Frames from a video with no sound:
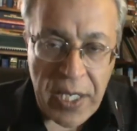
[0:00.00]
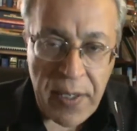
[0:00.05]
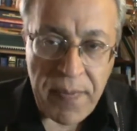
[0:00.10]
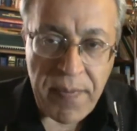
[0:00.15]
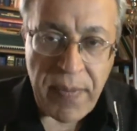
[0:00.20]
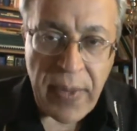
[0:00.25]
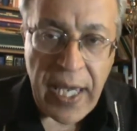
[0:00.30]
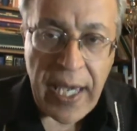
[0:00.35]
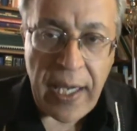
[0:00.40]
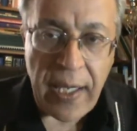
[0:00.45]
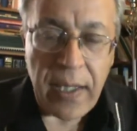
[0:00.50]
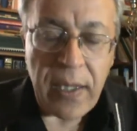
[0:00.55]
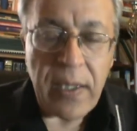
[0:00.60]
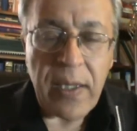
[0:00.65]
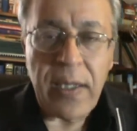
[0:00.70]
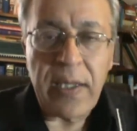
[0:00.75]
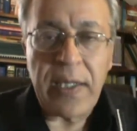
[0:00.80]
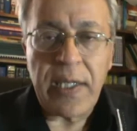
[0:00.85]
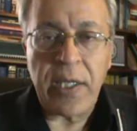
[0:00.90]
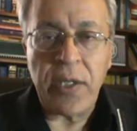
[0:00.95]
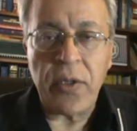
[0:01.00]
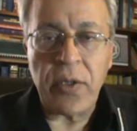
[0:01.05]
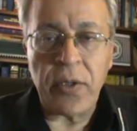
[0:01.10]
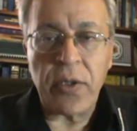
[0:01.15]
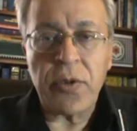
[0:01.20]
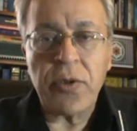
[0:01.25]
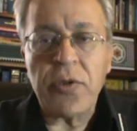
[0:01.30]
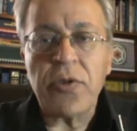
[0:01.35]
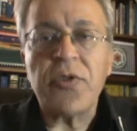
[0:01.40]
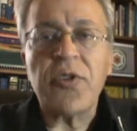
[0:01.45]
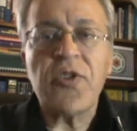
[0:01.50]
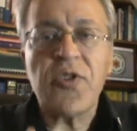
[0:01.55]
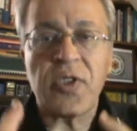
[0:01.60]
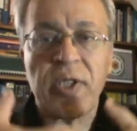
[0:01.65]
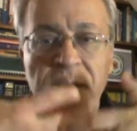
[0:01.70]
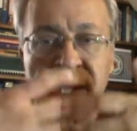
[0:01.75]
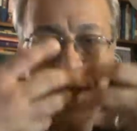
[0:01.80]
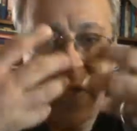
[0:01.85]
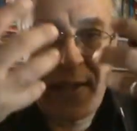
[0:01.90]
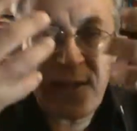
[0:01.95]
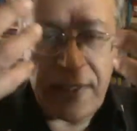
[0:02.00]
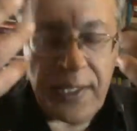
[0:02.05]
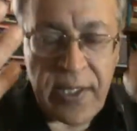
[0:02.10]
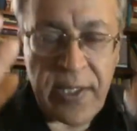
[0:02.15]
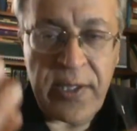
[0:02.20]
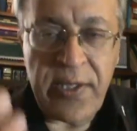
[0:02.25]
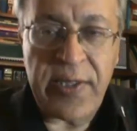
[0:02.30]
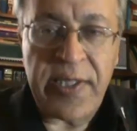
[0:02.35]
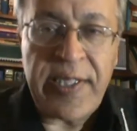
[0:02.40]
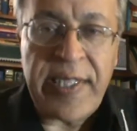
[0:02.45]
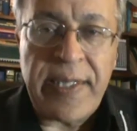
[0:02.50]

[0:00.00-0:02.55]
male in order to resurrect the